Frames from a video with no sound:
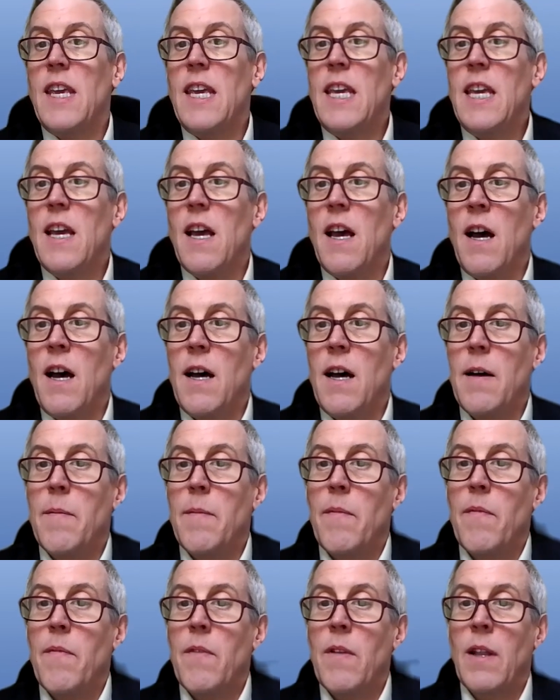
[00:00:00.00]

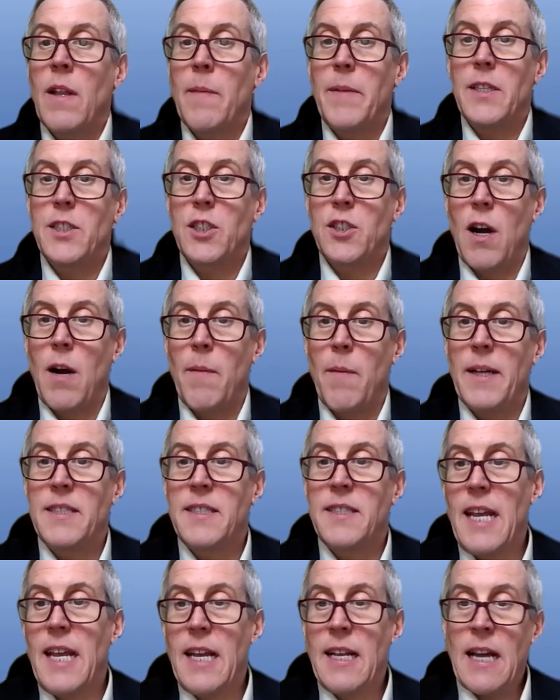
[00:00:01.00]
Let me start by
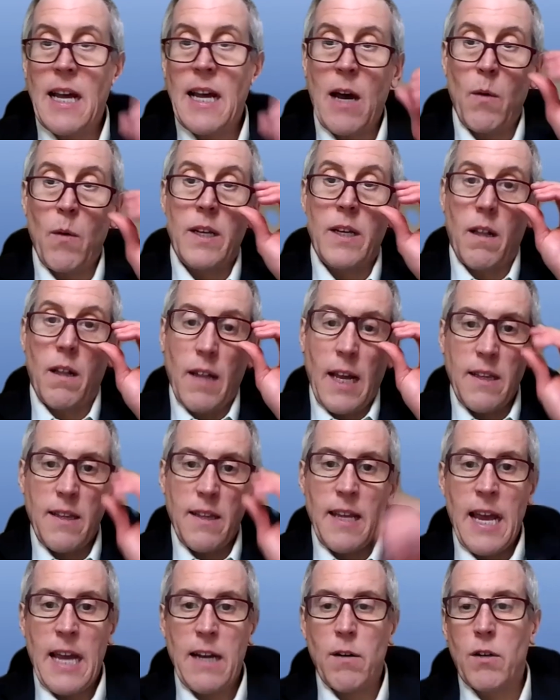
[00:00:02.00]
saying how we collect
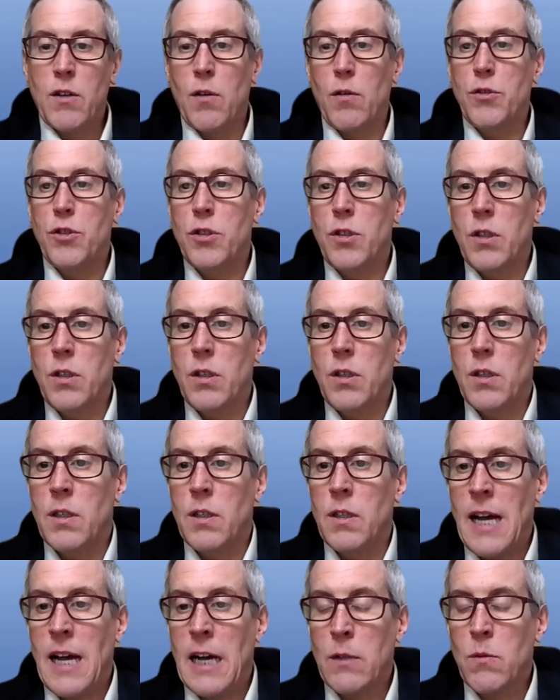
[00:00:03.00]
the
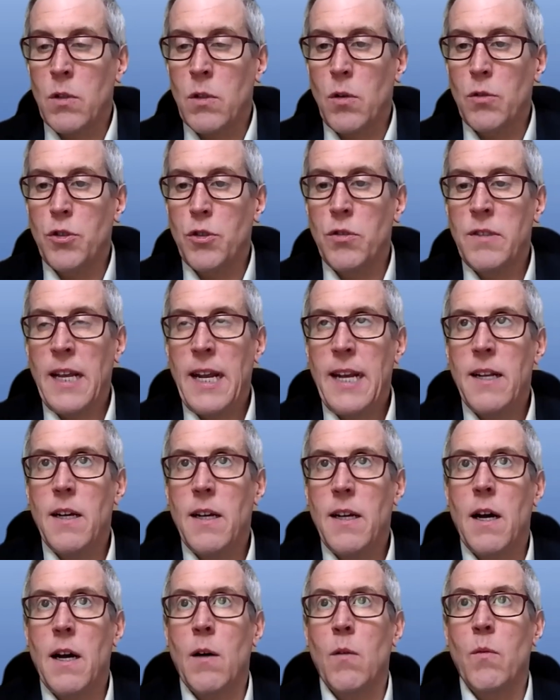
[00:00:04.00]
aquaculture
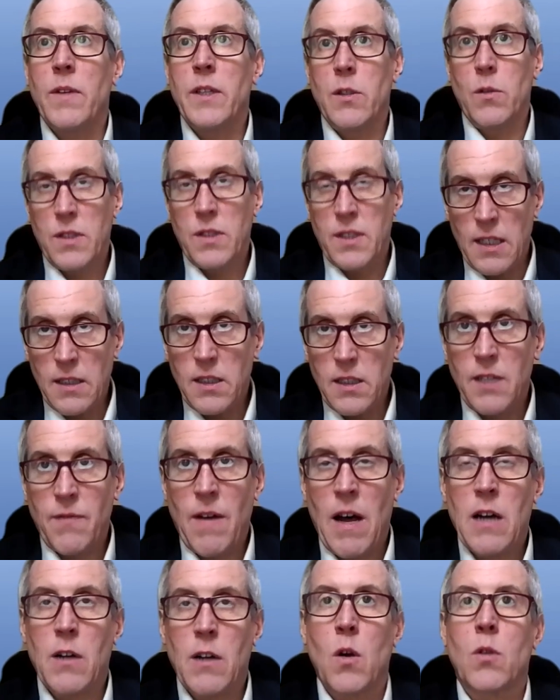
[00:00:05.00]
data. We do a census of
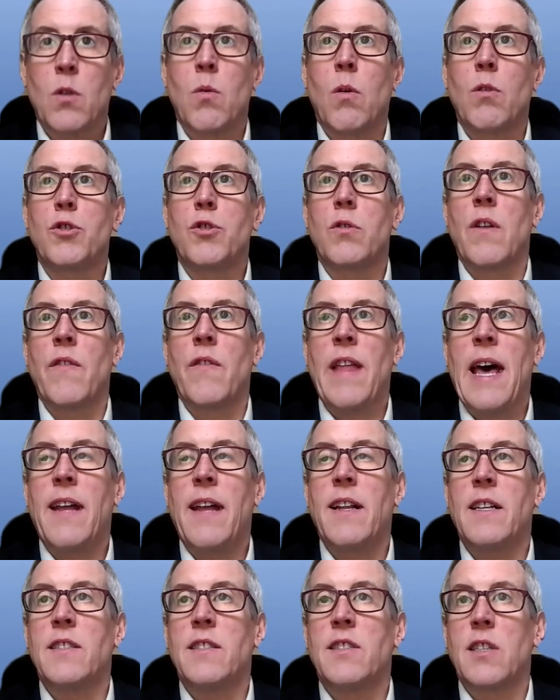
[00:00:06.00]
aquaculture, and
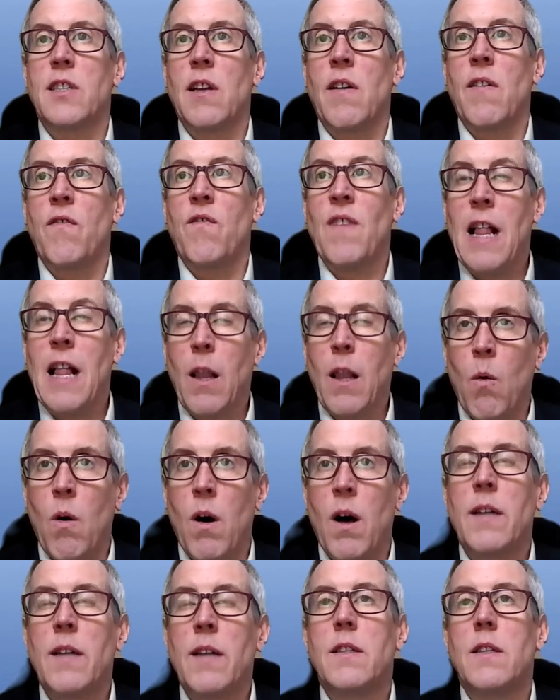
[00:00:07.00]
that is a
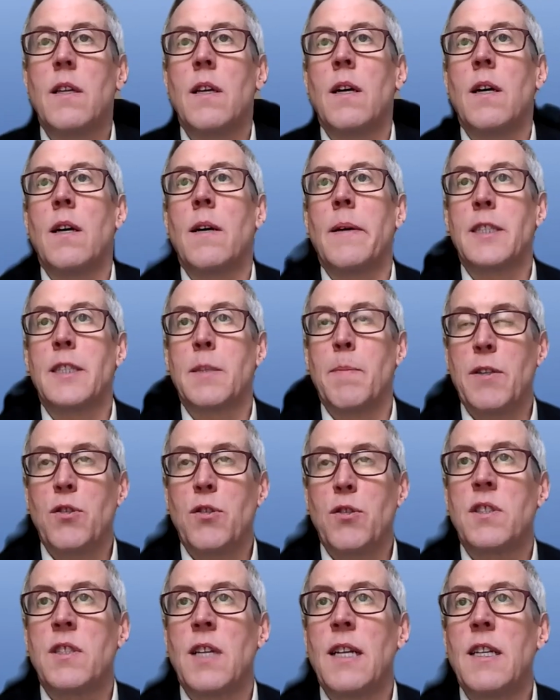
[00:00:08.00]
follow-on
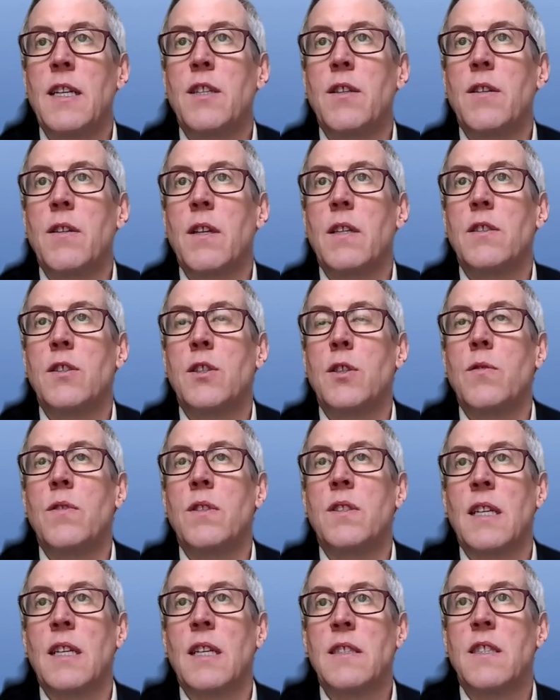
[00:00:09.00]
special studies to
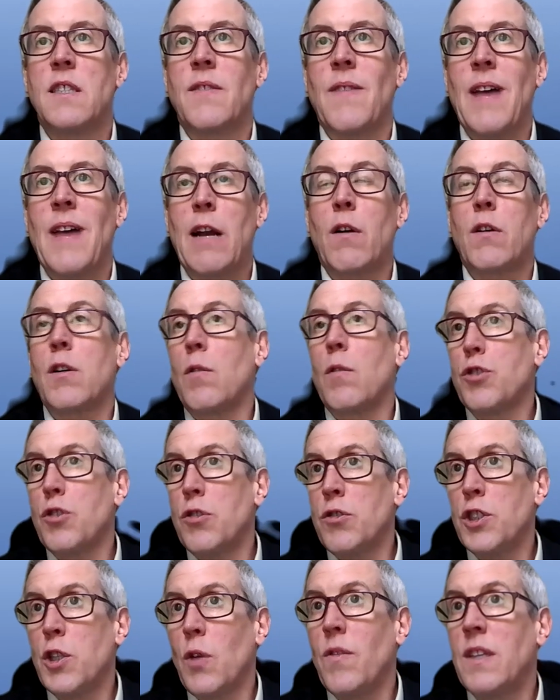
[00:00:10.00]
the census of
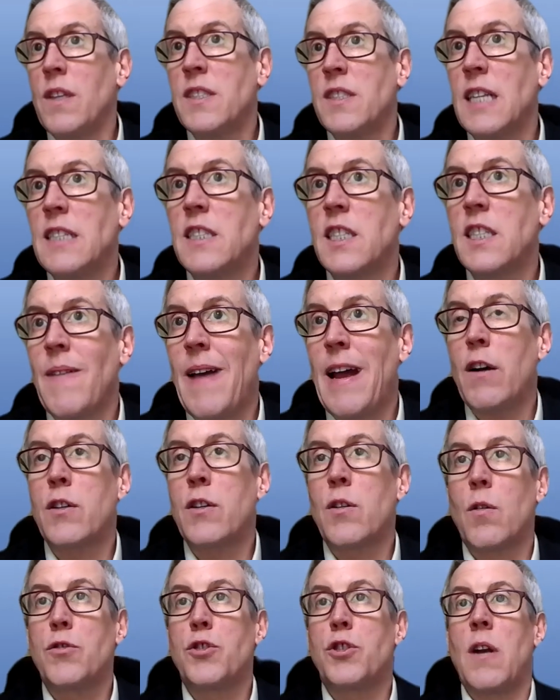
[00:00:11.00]
agriculture. And so the census of
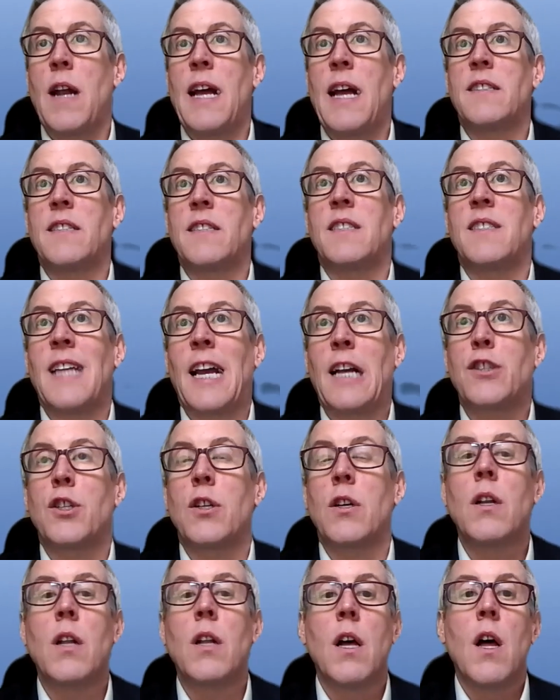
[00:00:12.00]
agriculture has a
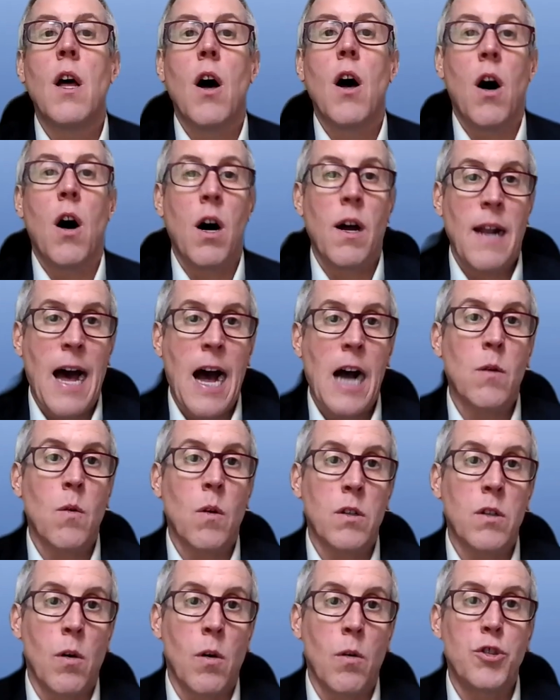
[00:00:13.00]
section on
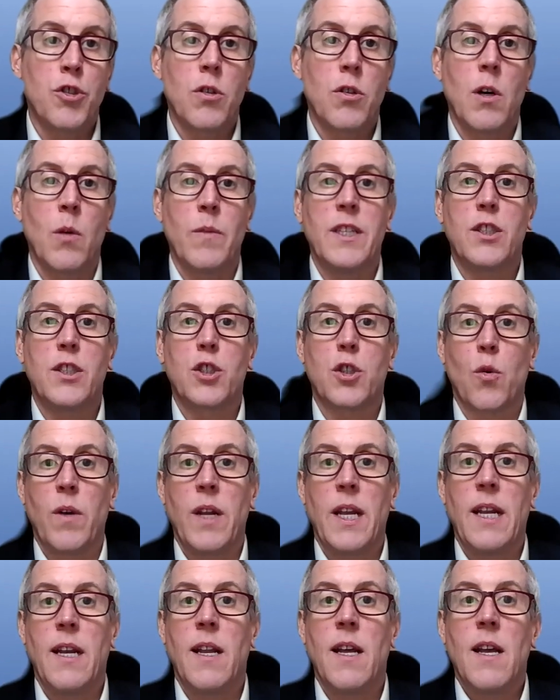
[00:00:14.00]
aquaculture, and we
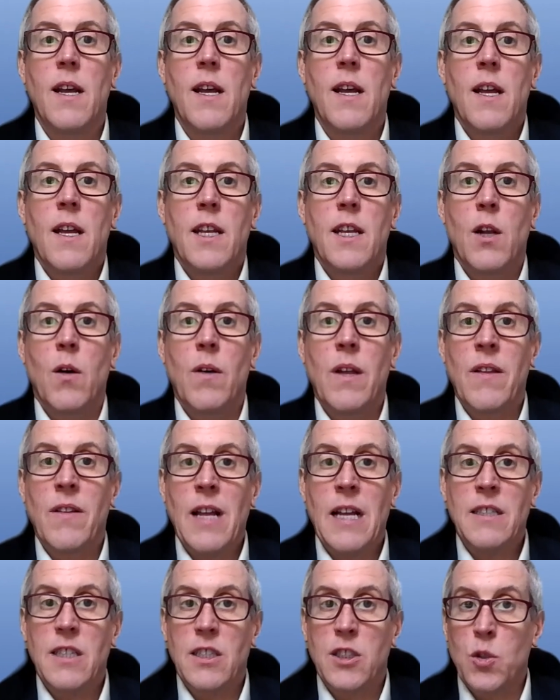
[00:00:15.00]
screen,
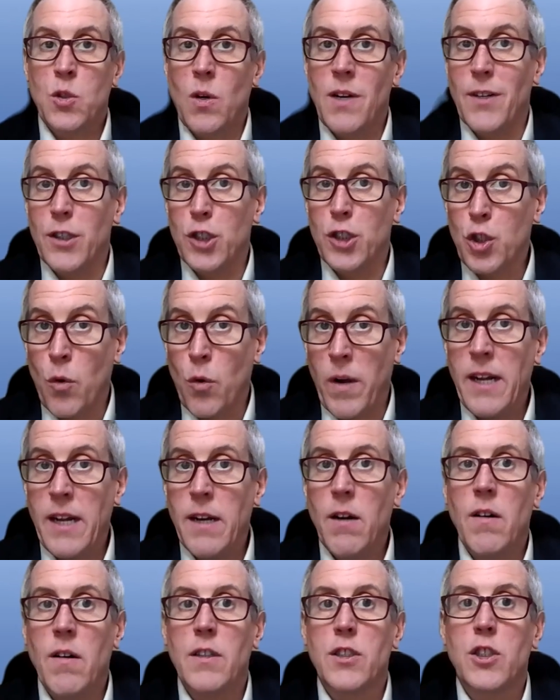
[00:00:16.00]
as a sort of a
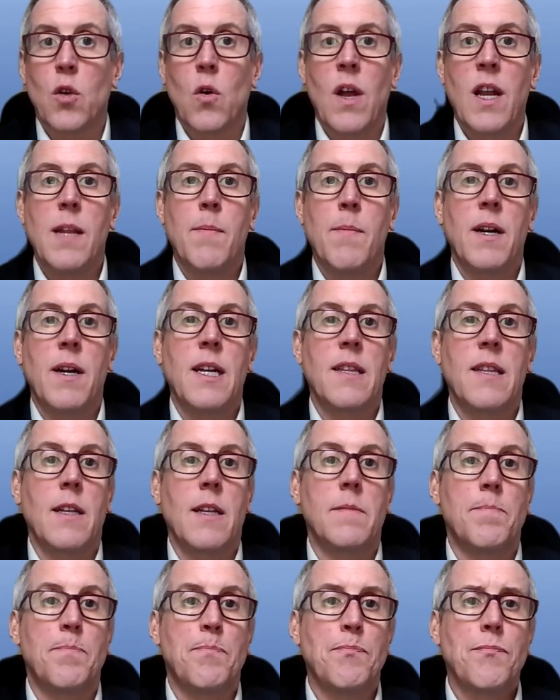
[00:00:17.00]
screener. And so anybody
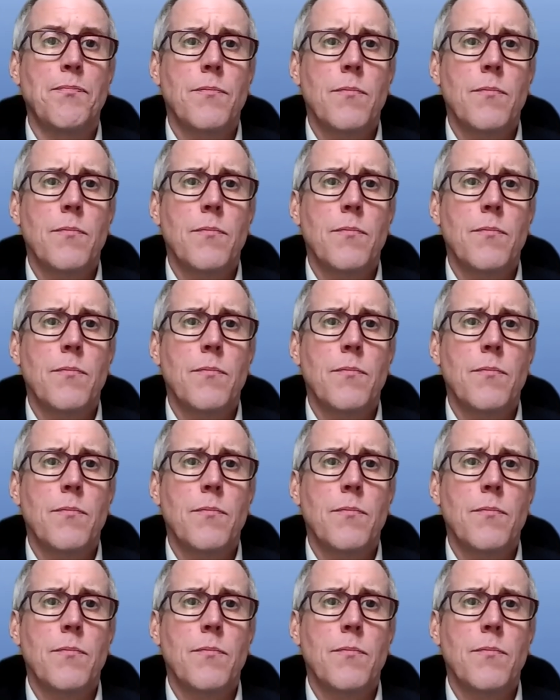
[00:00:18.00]
that